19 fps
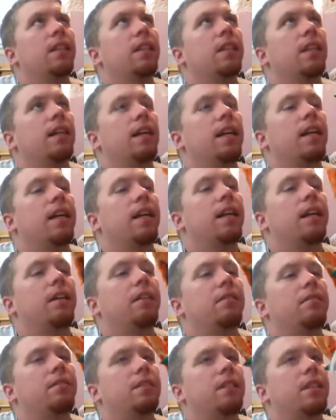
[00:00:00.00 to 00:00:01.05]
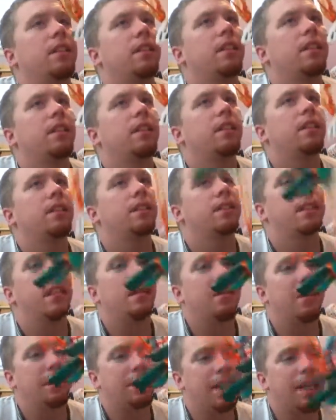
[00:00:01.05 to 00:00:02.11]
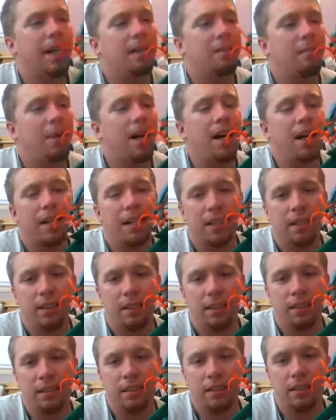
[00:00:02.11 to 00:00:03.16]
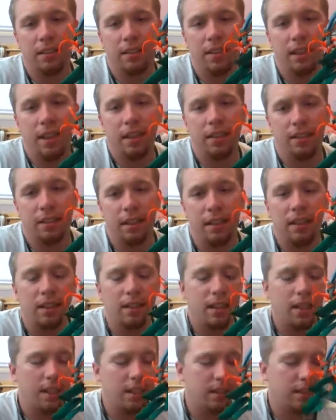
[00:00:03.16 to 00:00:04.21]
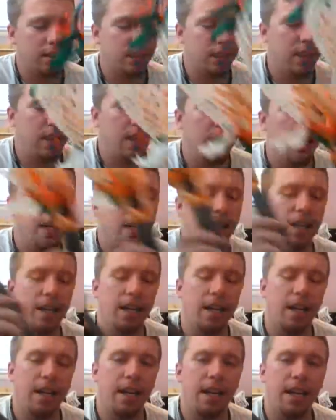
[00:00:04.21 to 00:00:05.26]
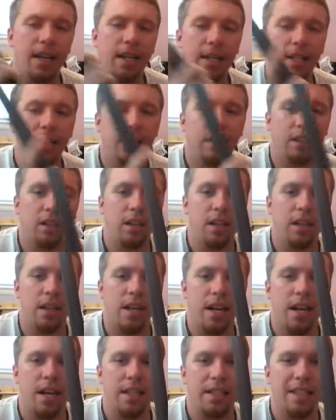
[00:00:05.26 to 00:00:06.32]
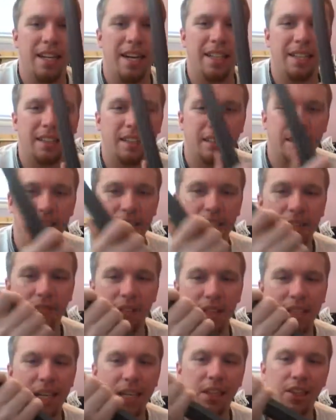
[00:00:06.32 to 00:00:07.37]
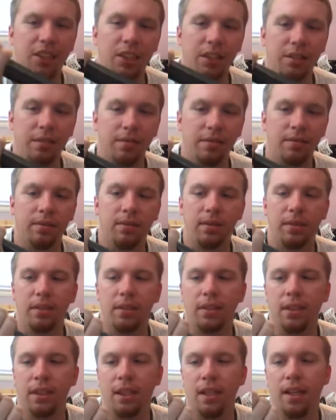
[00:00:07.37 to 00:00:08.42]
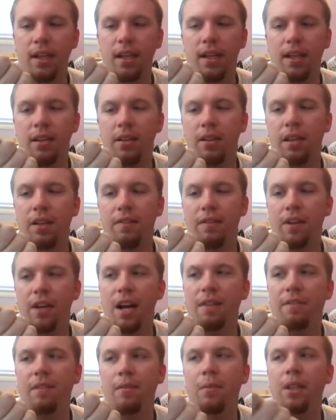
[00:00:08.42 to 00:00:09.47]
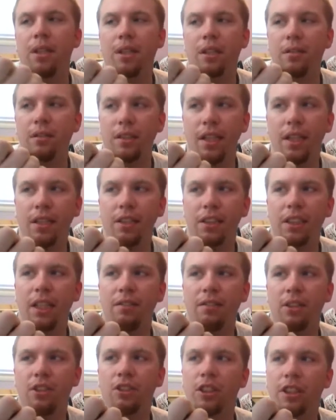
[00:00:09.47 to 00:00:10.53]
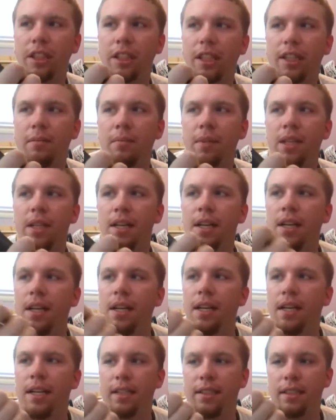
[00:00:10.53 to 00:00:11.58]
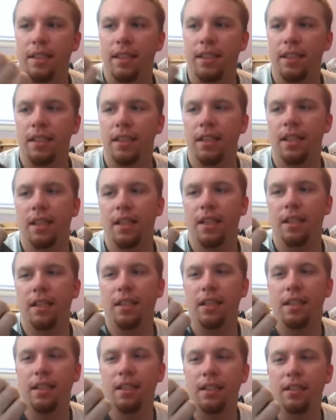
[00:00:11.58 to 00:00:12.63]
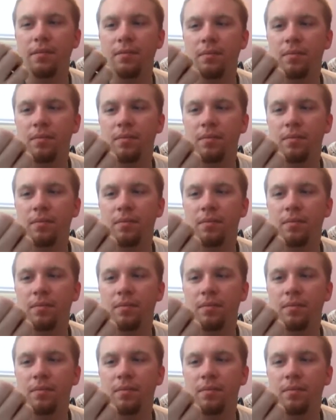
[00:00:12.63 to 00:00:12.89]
the same exact pocket as the other Nas, and then it is on a Titan levitation, If you're not familiar with that shaft, go look it up. It's uh,